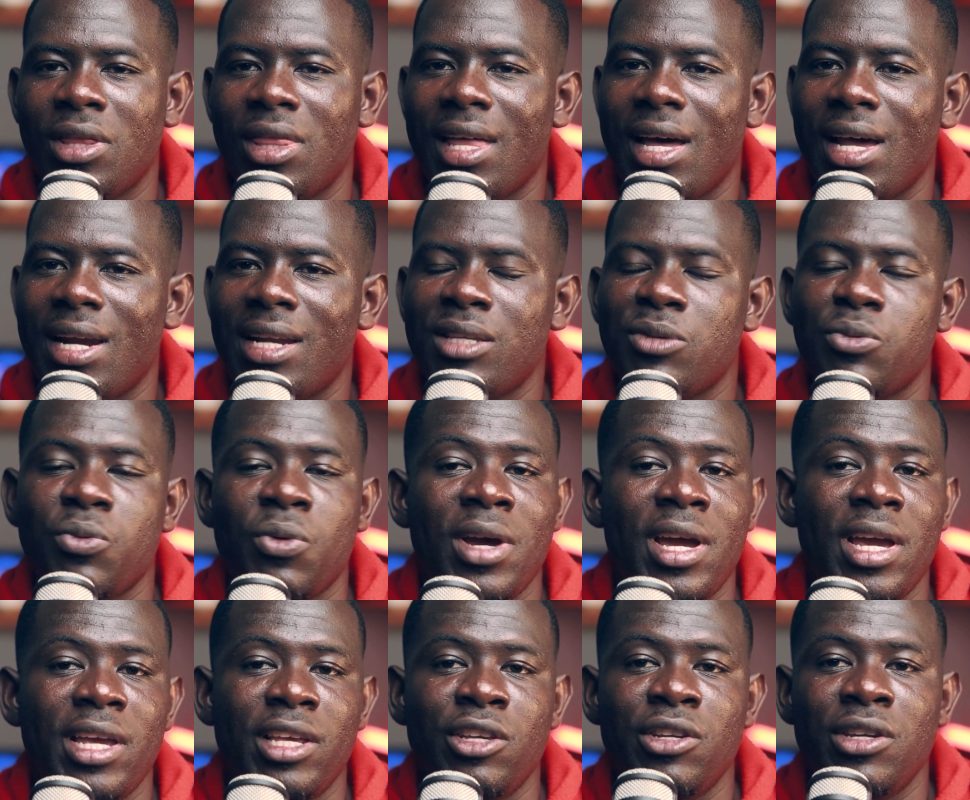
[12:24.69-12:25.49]
That is
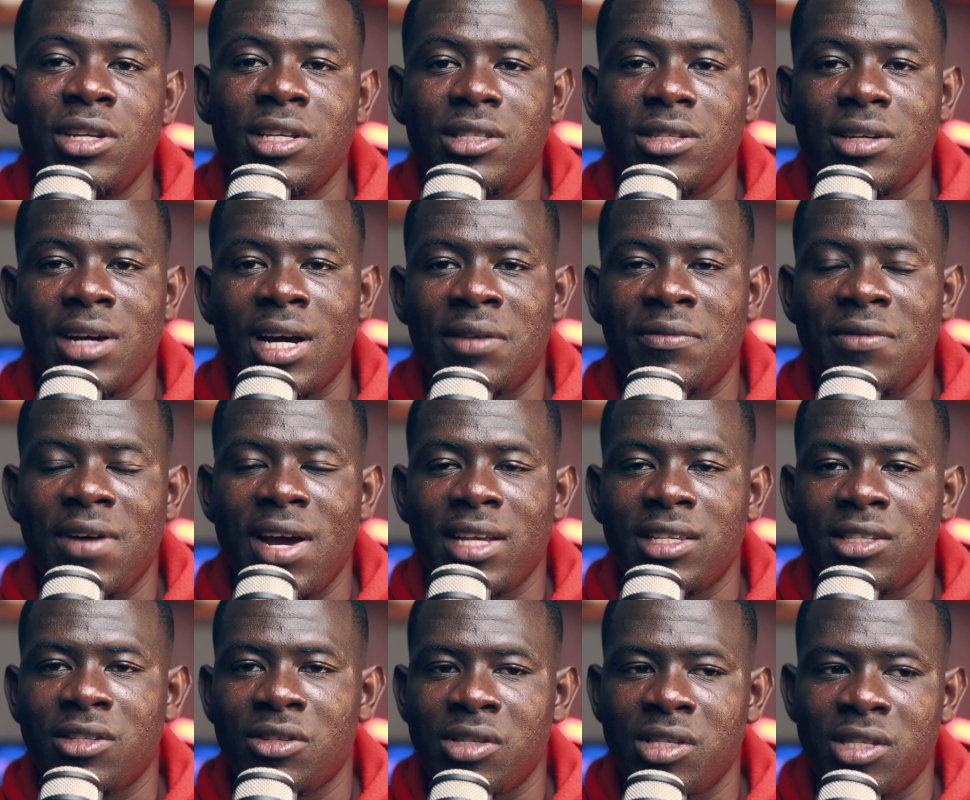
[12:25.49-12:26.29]
where you need to
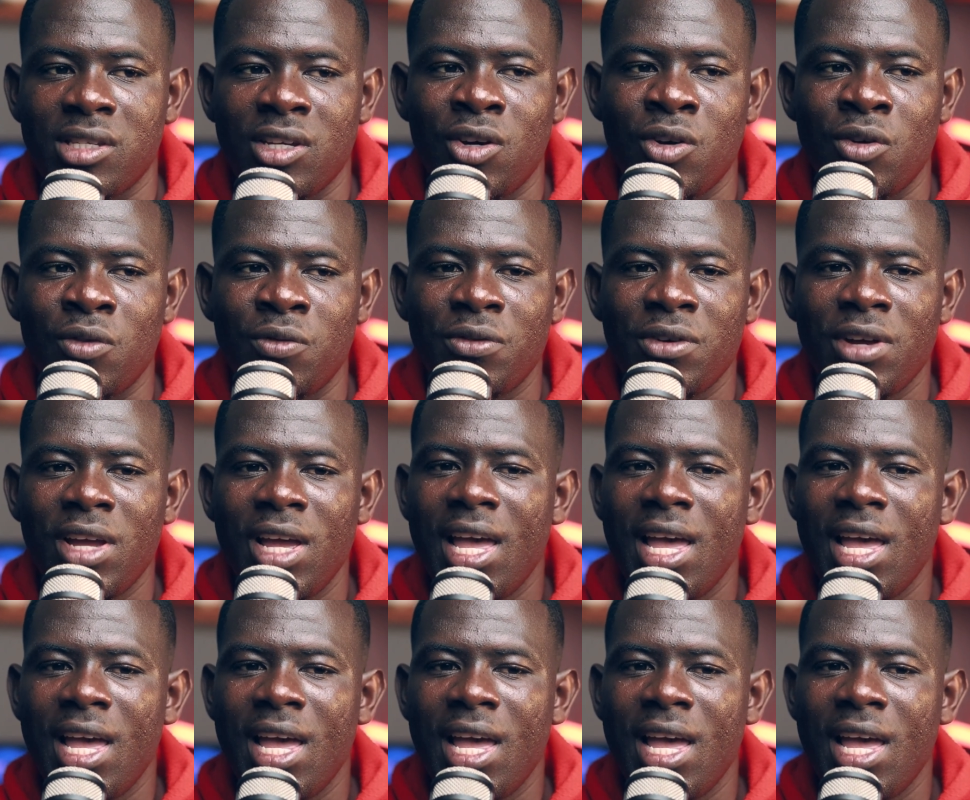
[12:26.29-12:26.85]
advise yourself,